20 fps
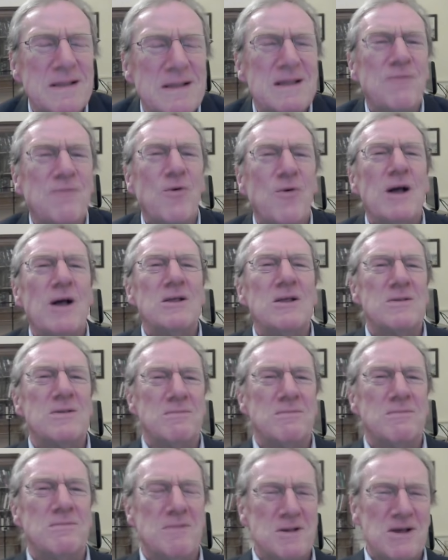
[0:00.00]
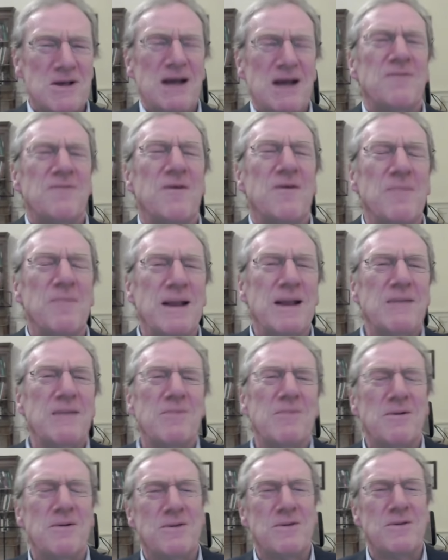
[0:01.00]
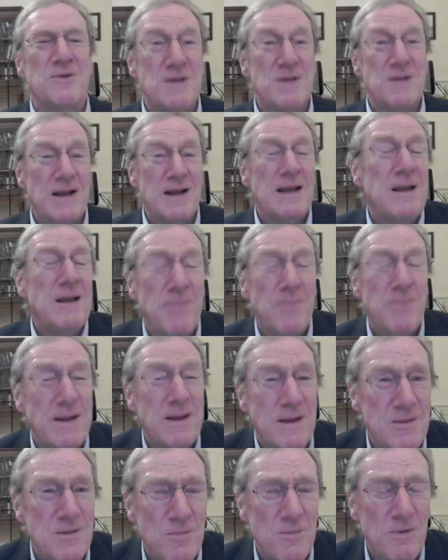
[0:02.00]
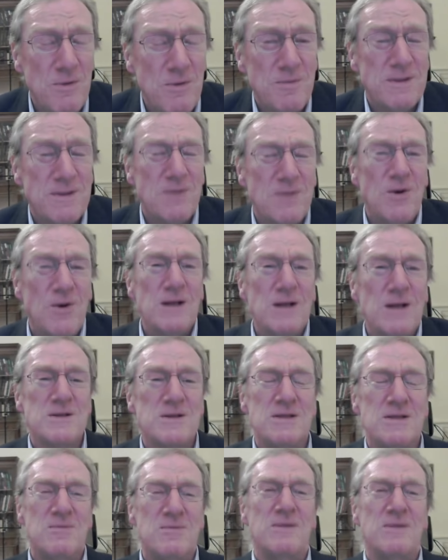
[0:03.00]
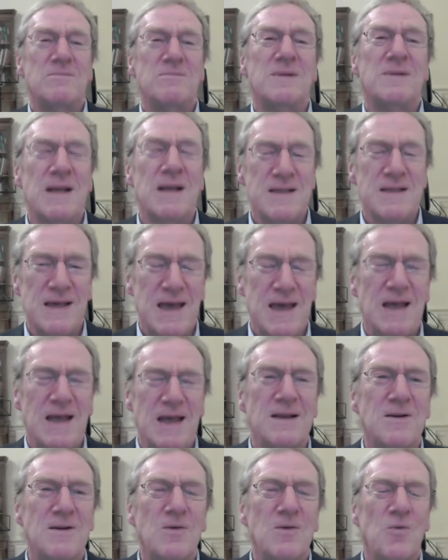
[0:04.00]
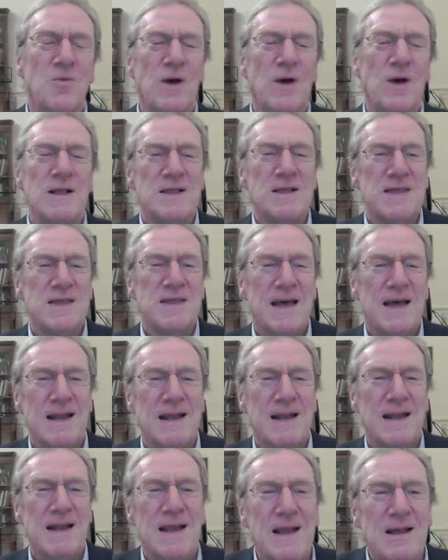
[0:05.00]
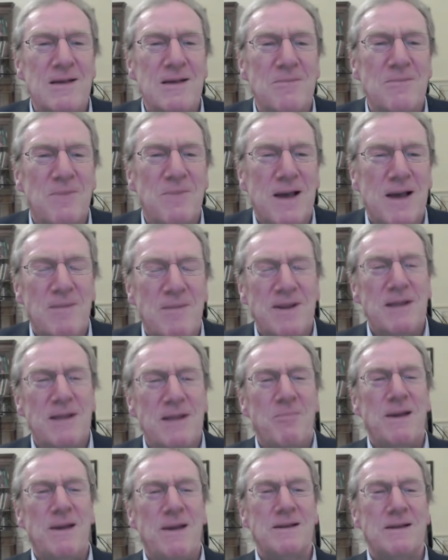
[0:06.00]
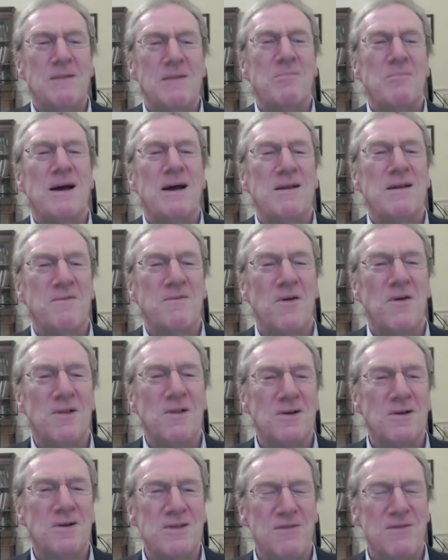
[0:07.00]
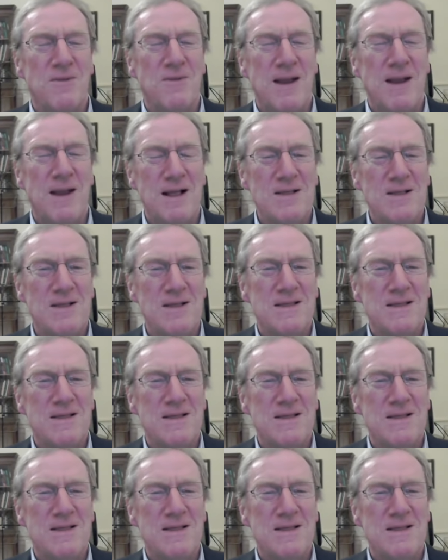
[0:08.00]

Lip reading: Let's leave Wales aside for a minute. There is an independence movement in Wales at the moment, but let's say England and Wales then become independent by default because everybody